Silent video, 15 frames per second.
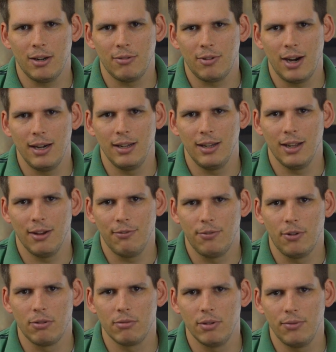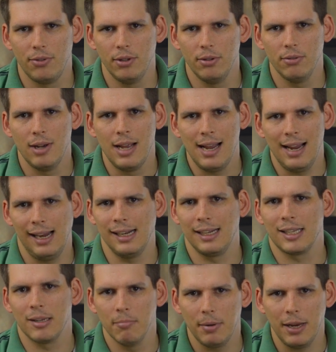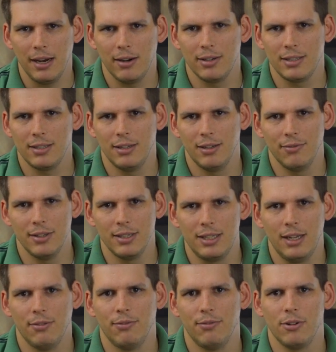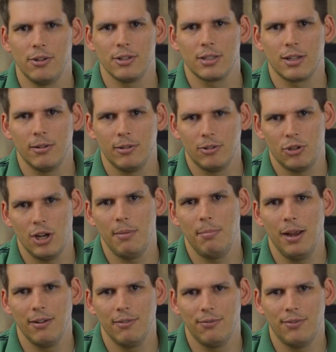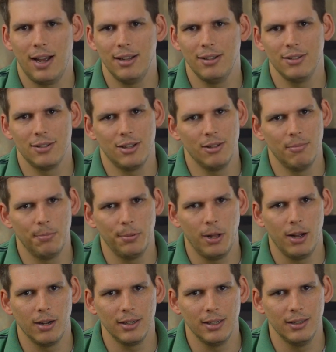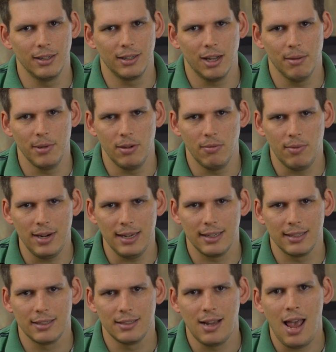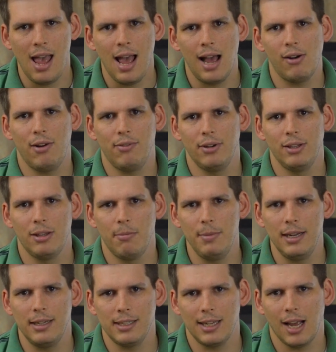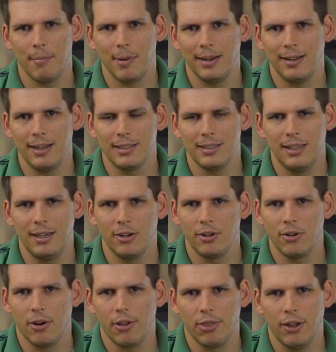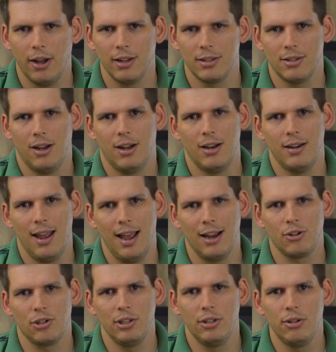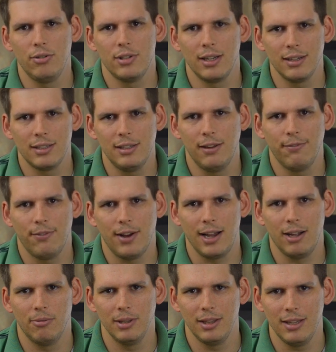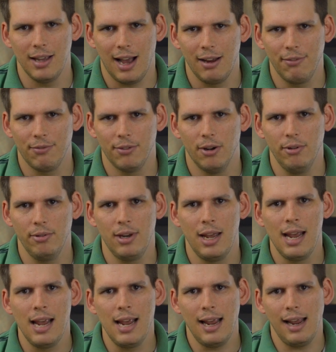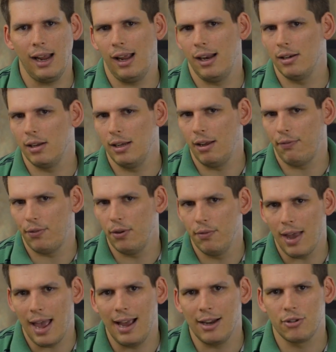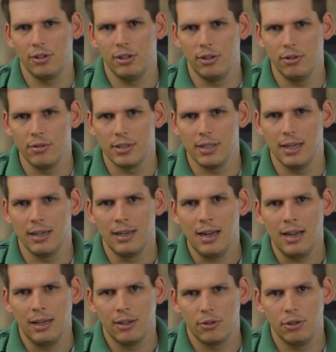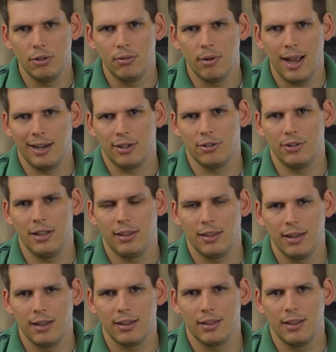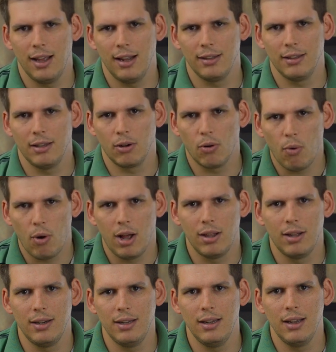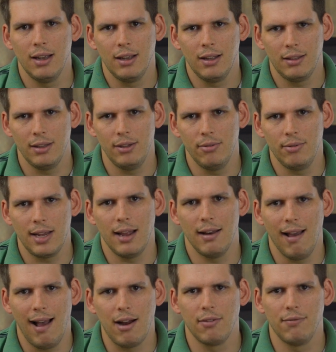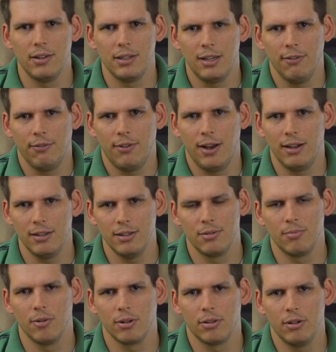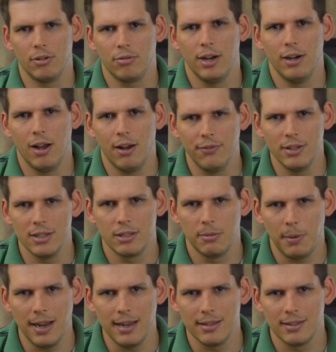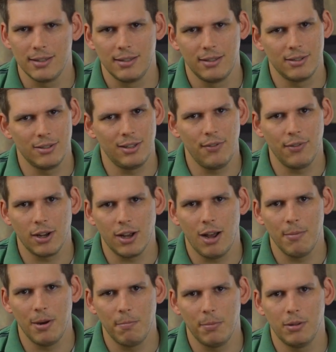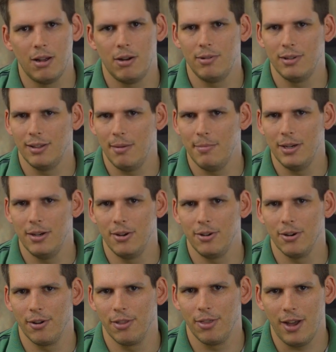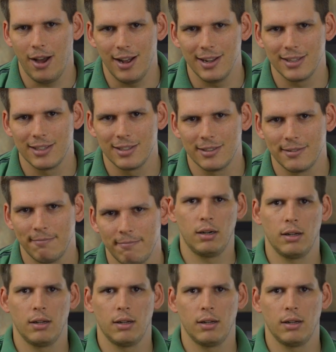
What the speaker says: on writing a full review and comparison of the TIFF-verse JPEG files on the blog in the coming weeks. However, in the meantime, I'd like to hear your thoughts on actually using a TIFF file with the iPhone, and if you've actually used it, do you actually think that the quality that you get out of the TIFF file is worth the trade-off in space? So leave a comment below and let me know your thoughts.